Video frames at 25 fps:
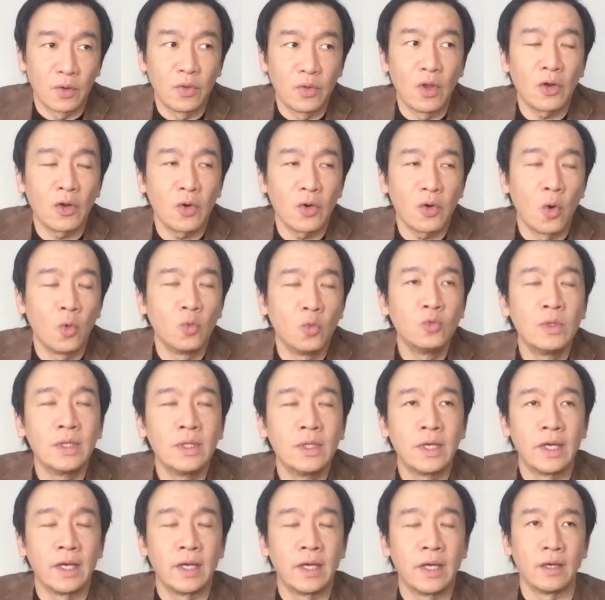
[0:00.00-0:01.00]
know, not
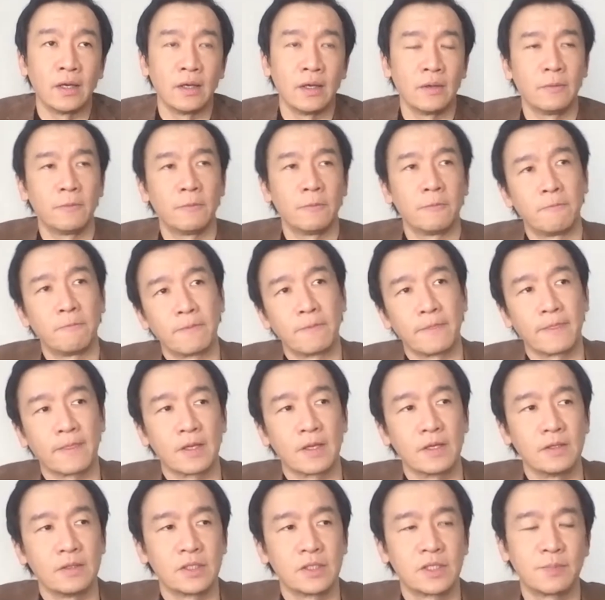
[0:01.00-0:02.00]
only
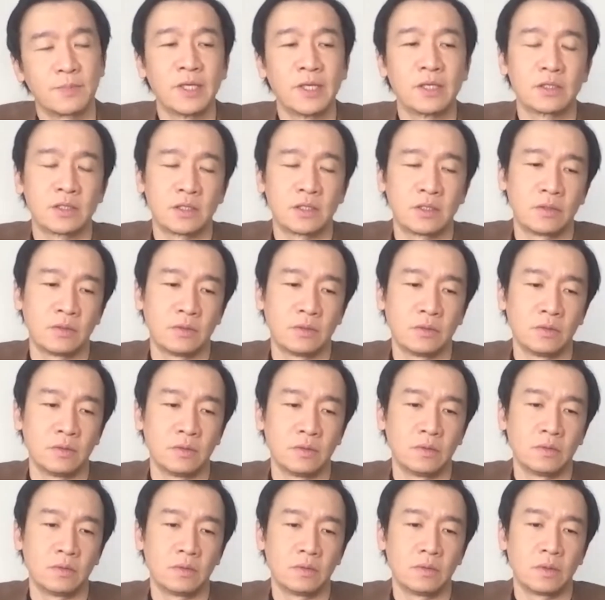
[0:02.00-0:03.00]
speaks
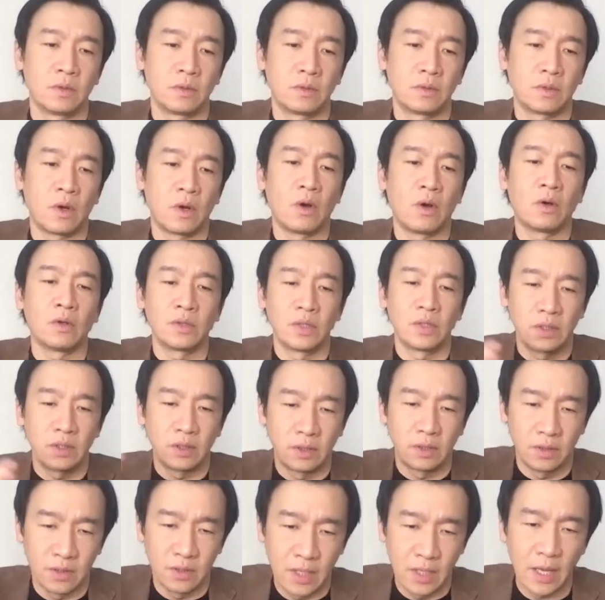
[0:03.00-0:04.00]
to all the
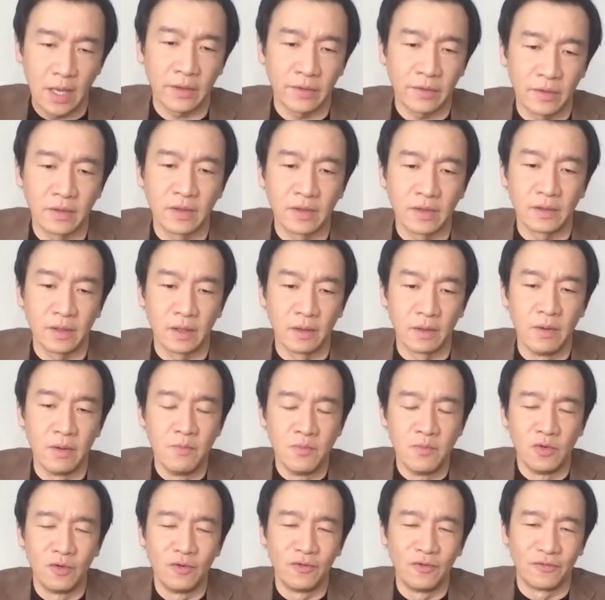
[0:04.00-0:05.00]
death in the
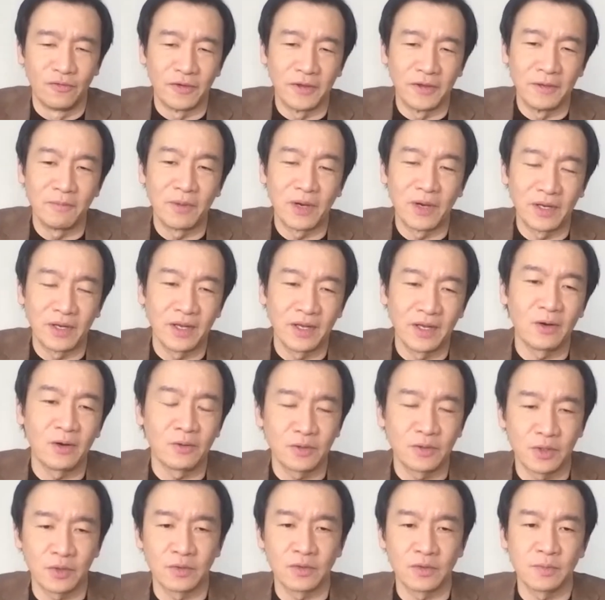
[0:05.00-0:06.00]
movie, but it
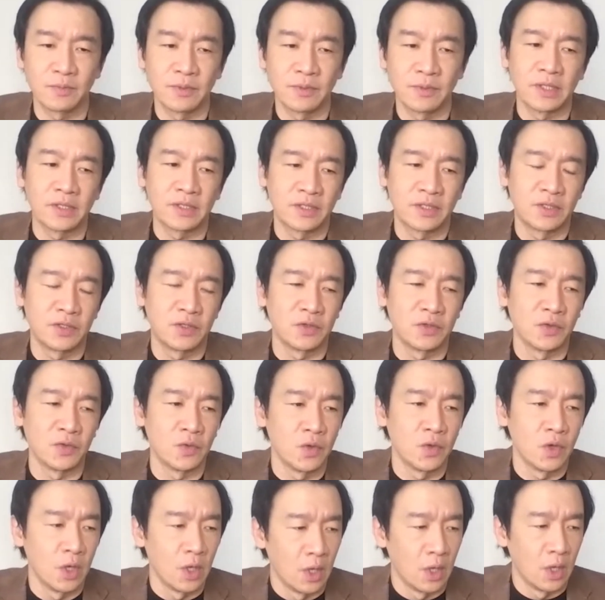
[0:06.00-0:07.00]
also speaks
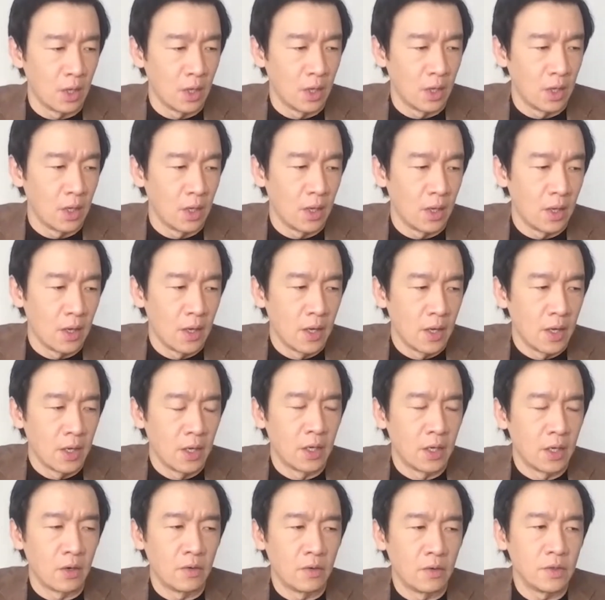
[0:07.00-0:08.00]
to,
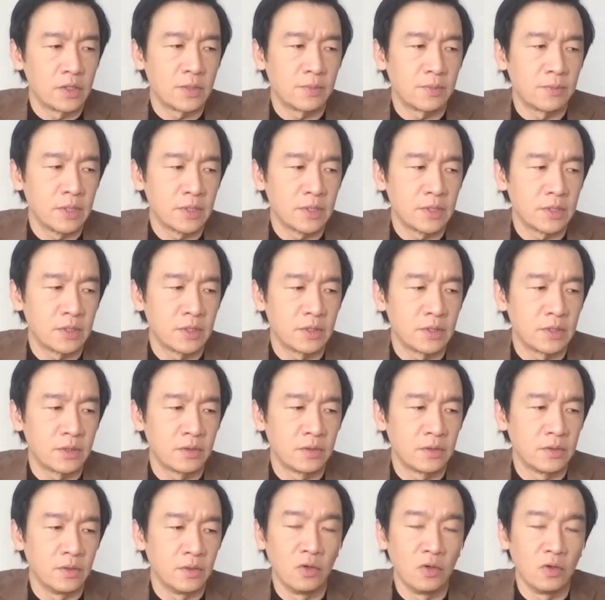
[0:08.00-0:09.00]
you know, it speaks
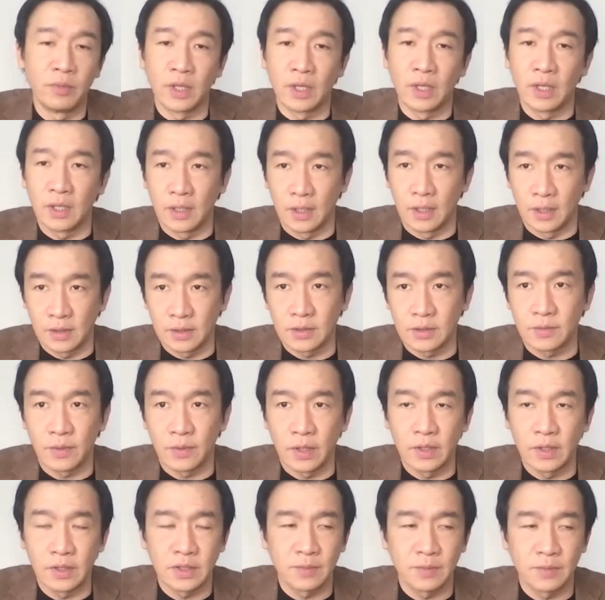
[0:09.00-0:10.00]
to new beginnings,
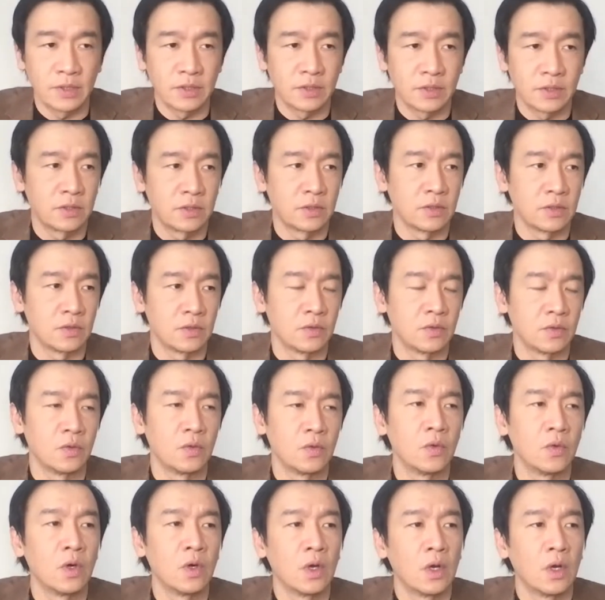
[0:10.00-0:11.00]
right? It speaks
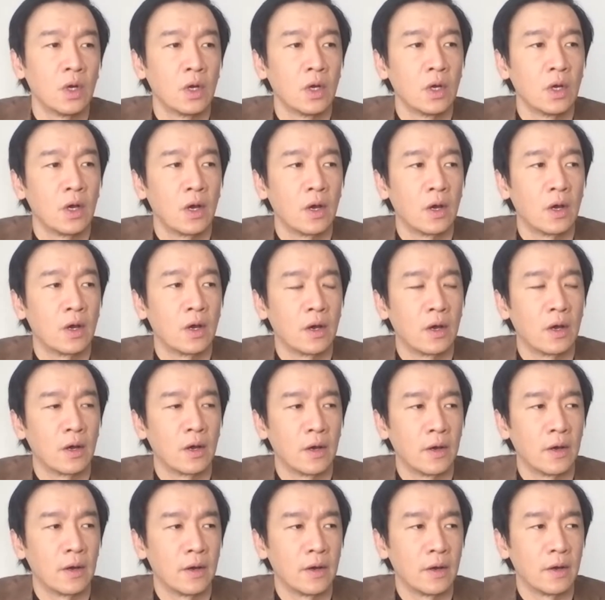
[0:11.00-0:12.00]
to
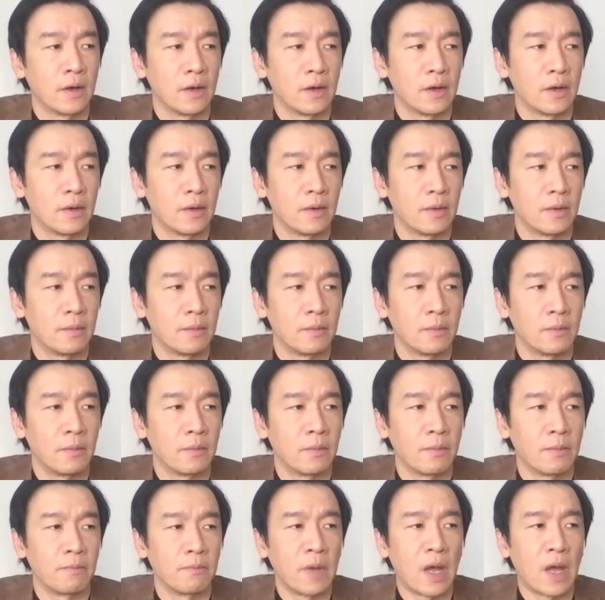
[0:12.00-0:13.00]
uh,
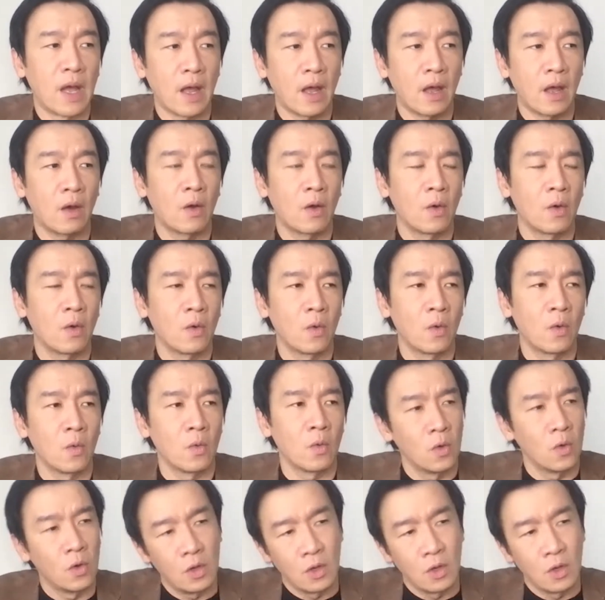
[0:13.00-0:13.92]
how